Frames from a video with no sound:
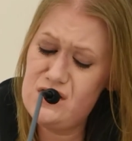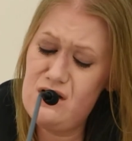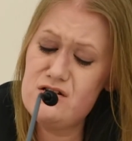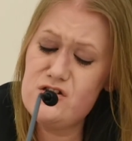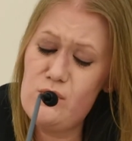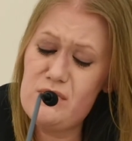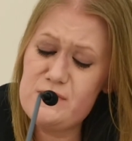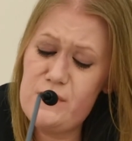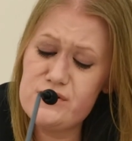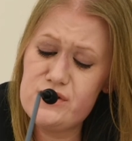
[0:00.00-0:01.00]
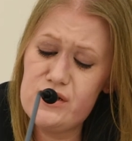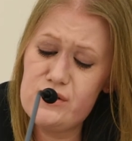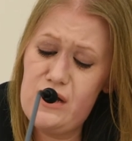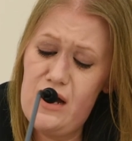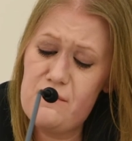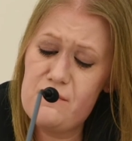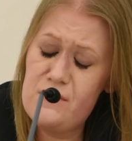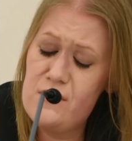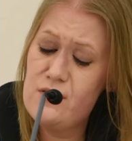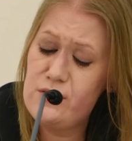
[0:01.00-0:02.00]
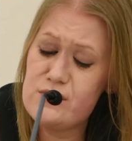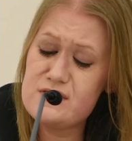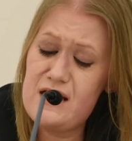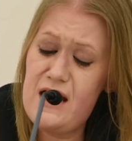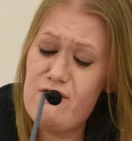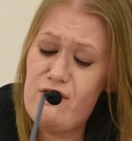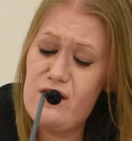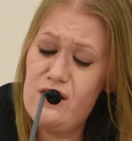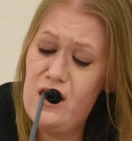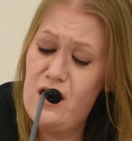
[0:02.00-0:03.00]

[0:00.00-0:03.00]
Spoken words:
Another woman I spoke to, called Sarah,